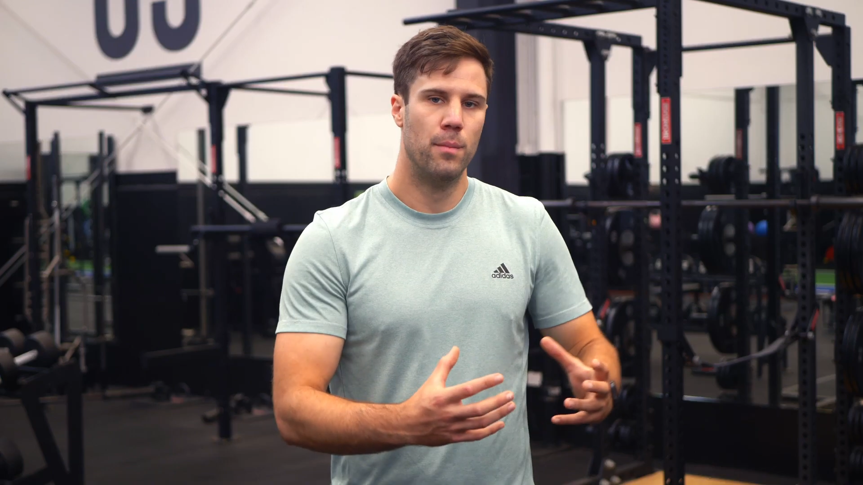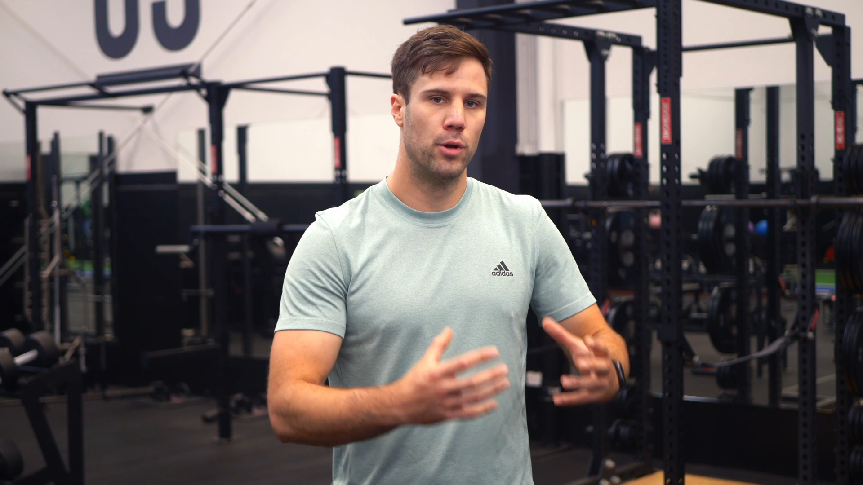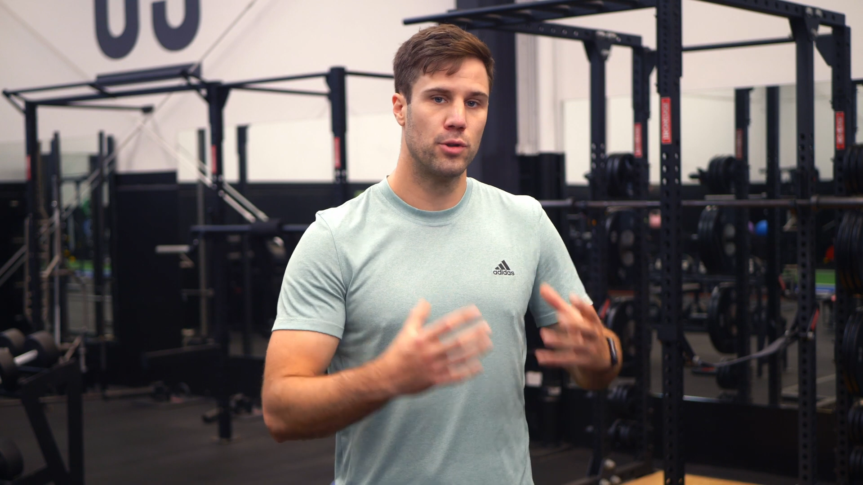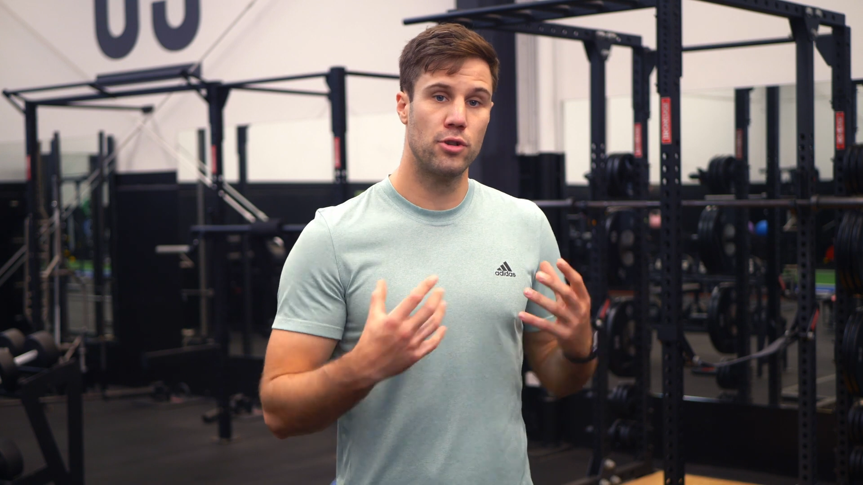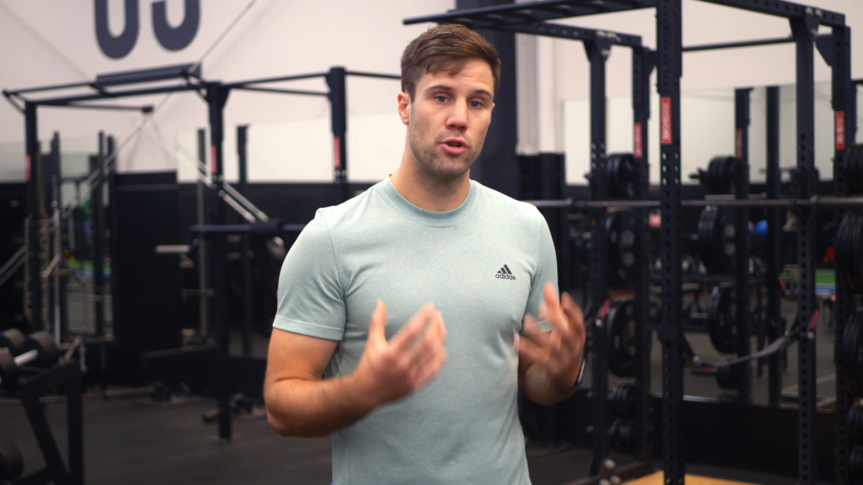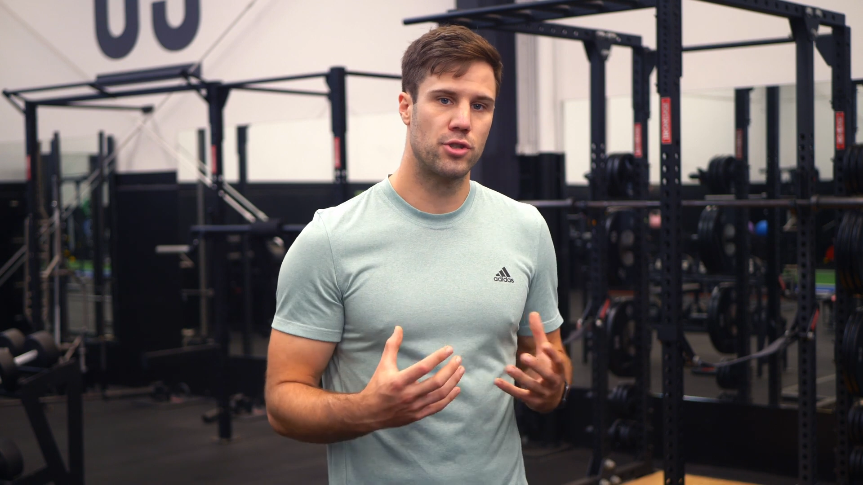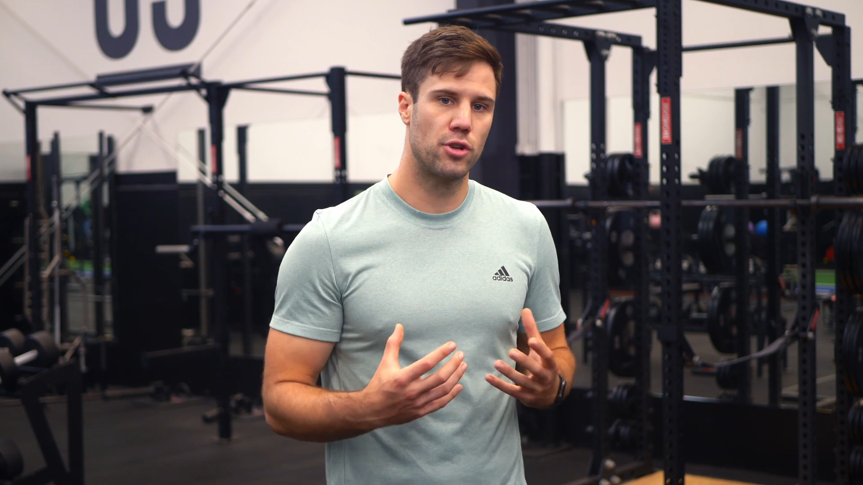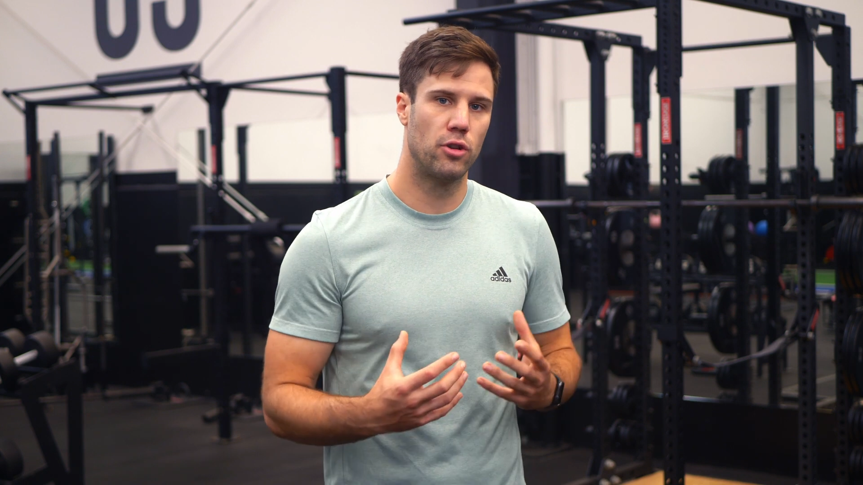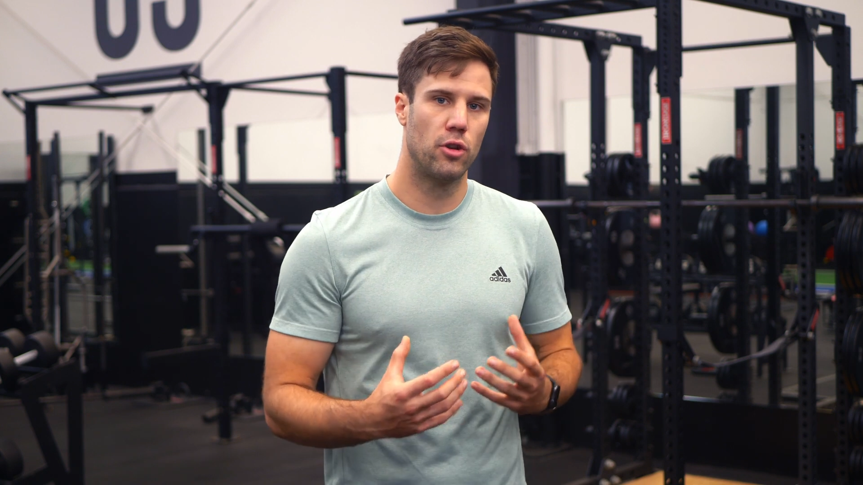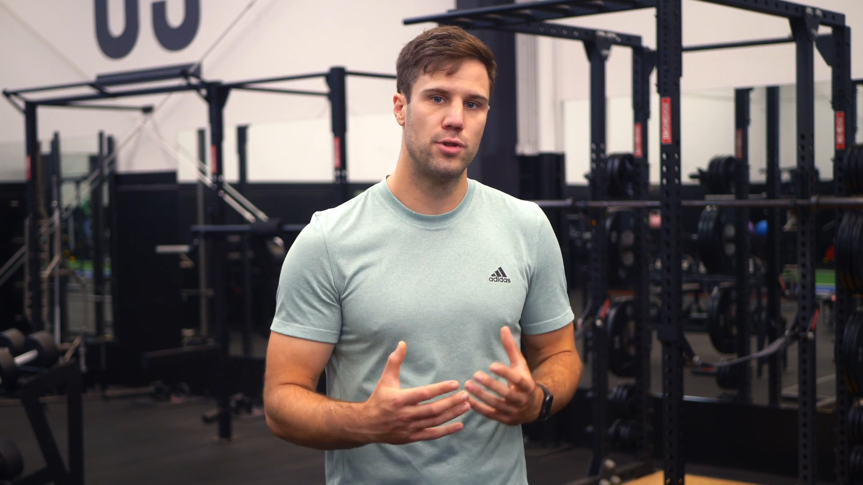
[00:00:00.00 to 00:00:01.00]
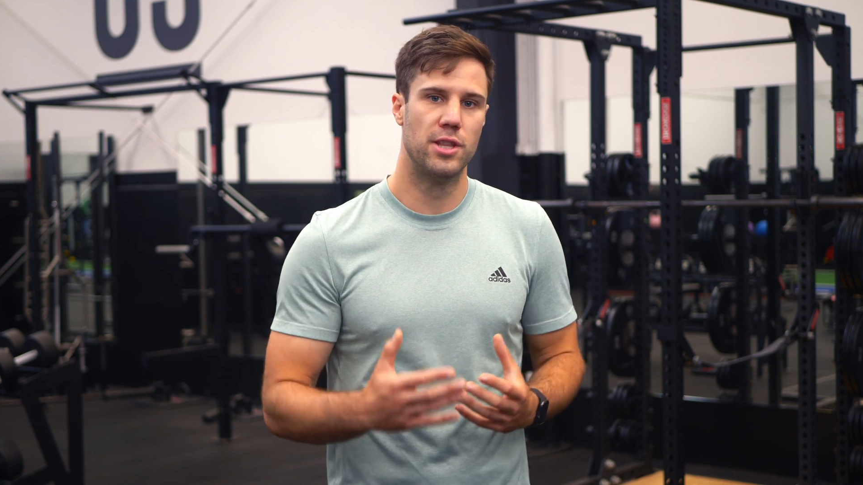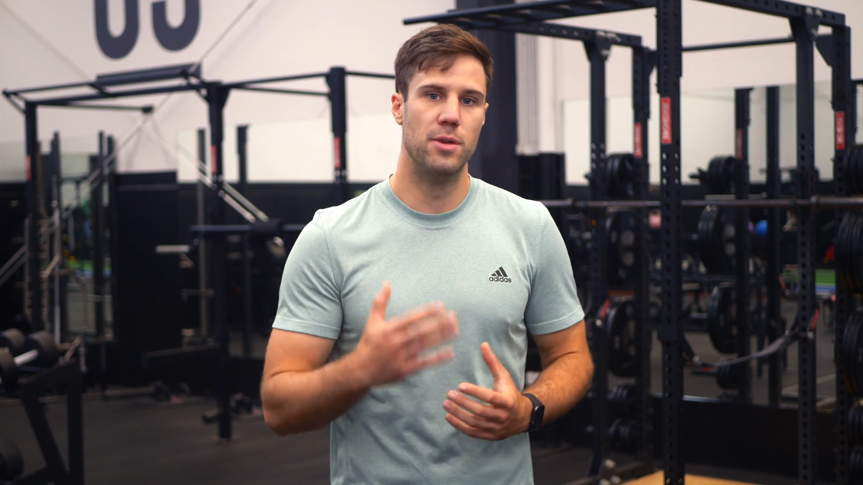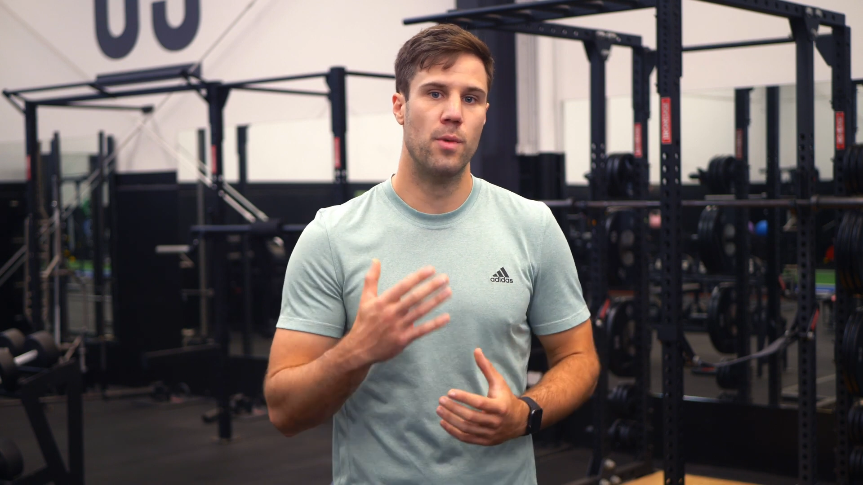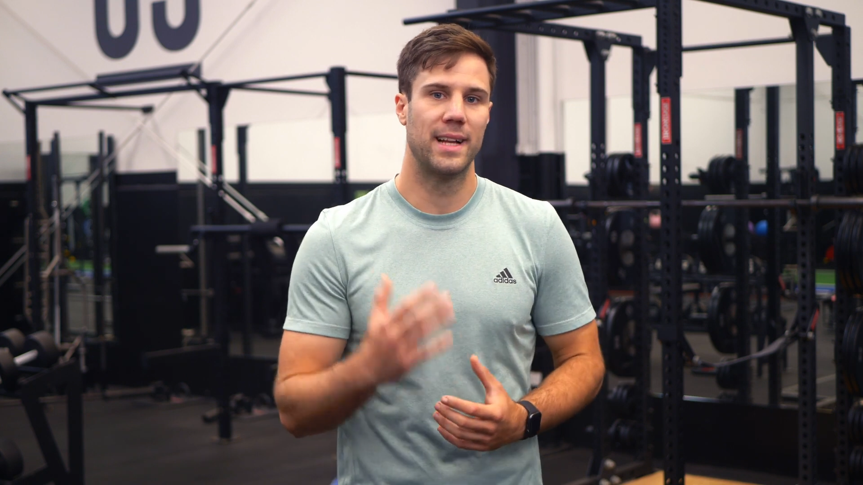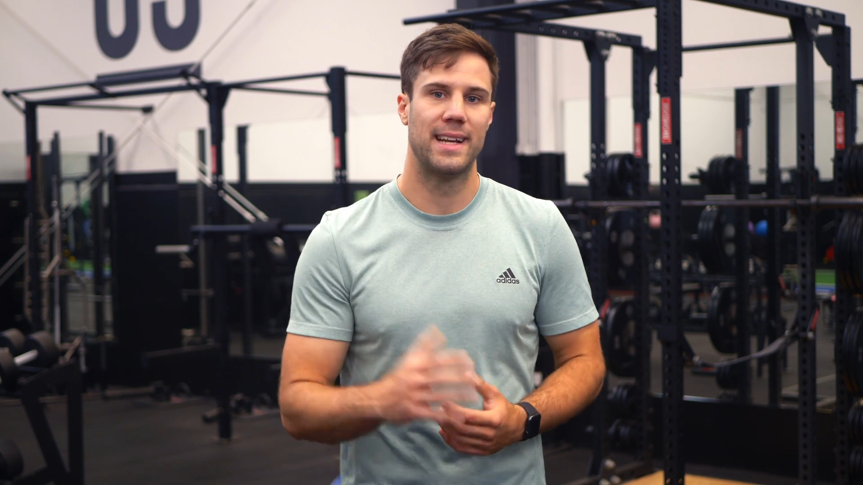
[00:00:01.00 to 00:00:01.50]
but also not so close that
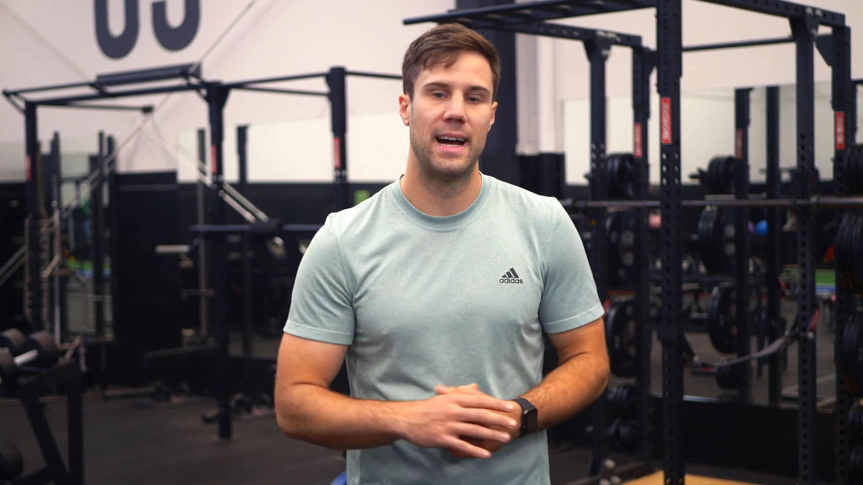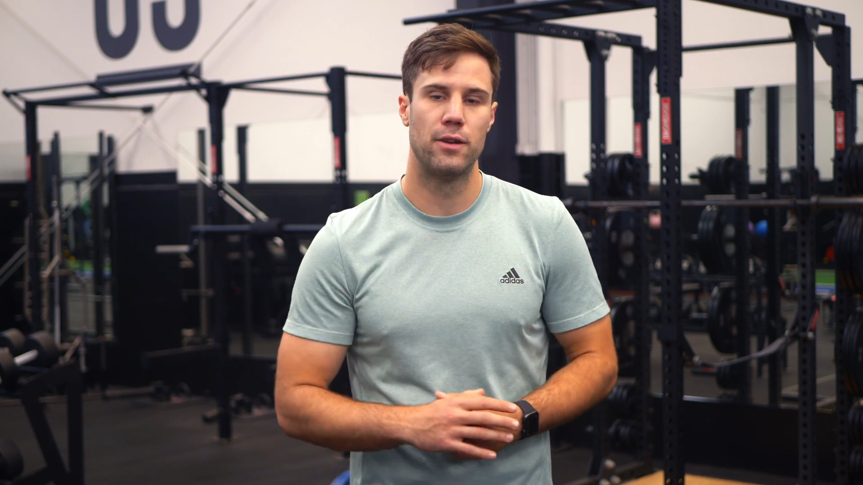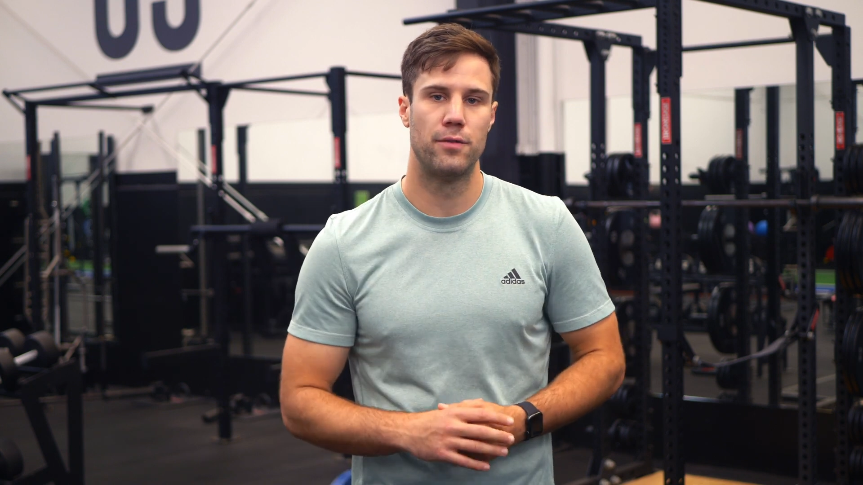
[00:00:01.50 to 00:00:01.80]
you might cut